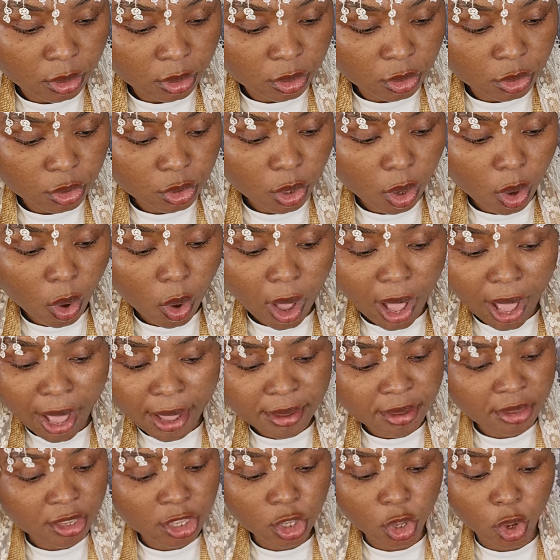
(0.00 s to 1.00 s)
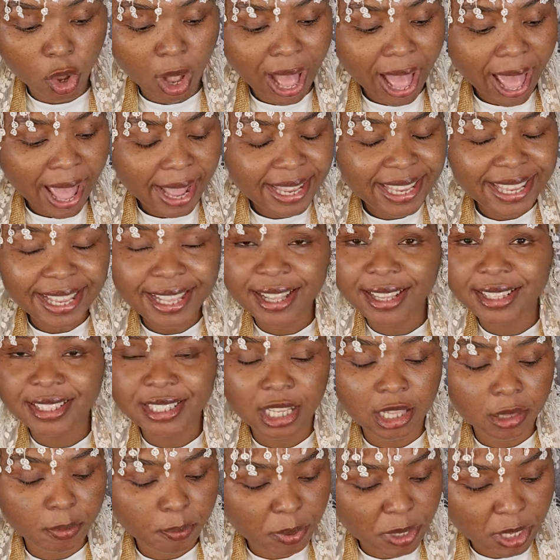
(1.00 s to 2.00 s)
So, you know, I cannot
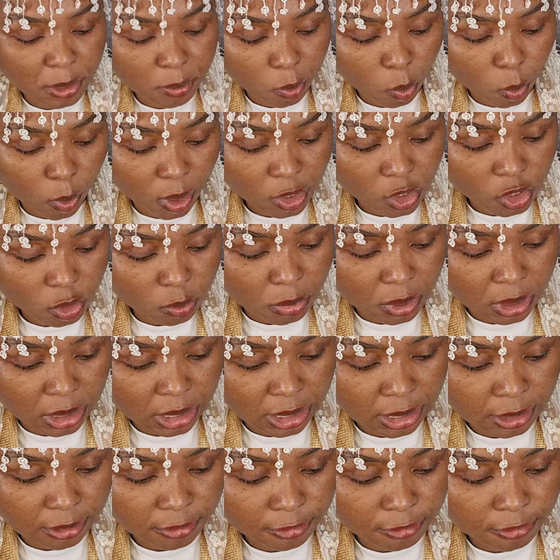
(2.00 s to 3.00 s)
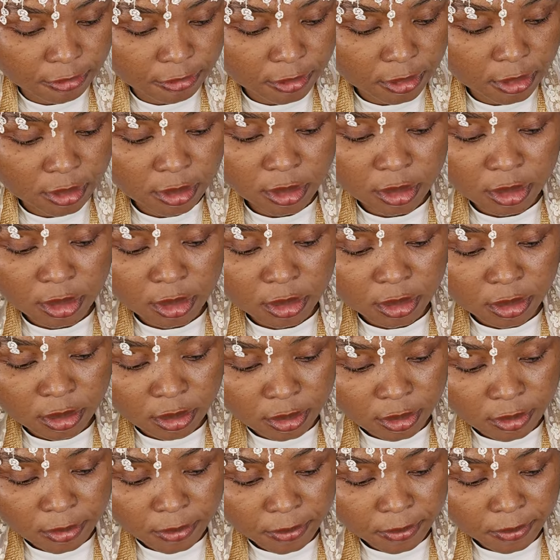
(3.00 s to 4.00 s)
tell people what to believe.
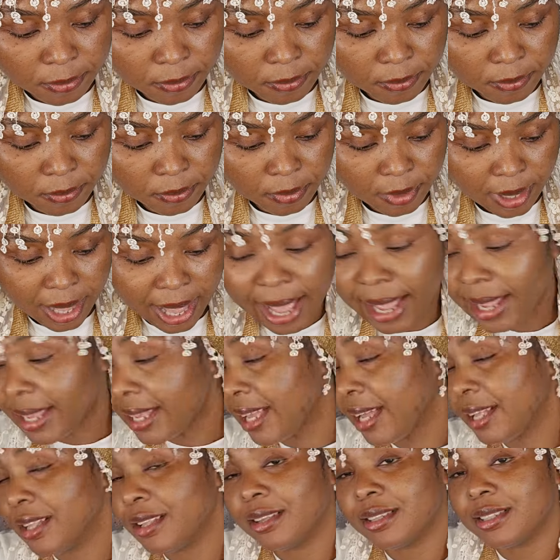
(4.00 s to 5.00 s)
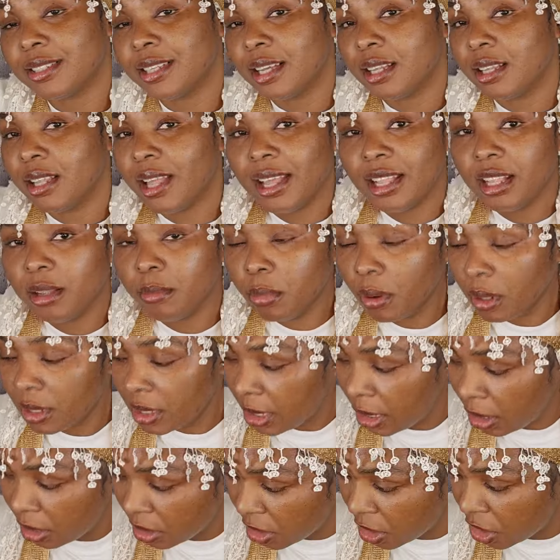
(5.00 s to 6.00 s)
I cannot tell
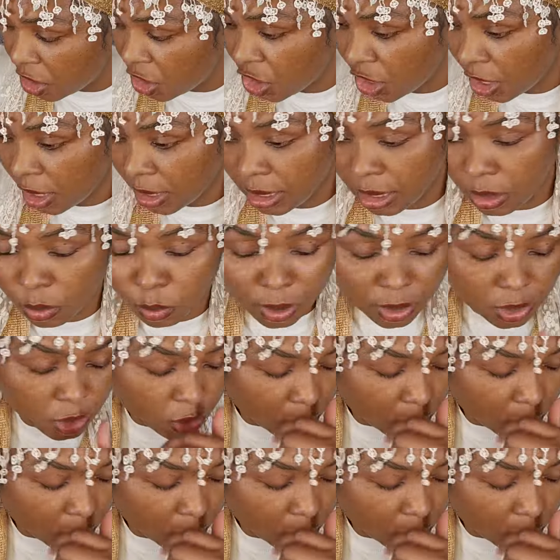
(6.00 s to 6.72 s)
anybody on this channel what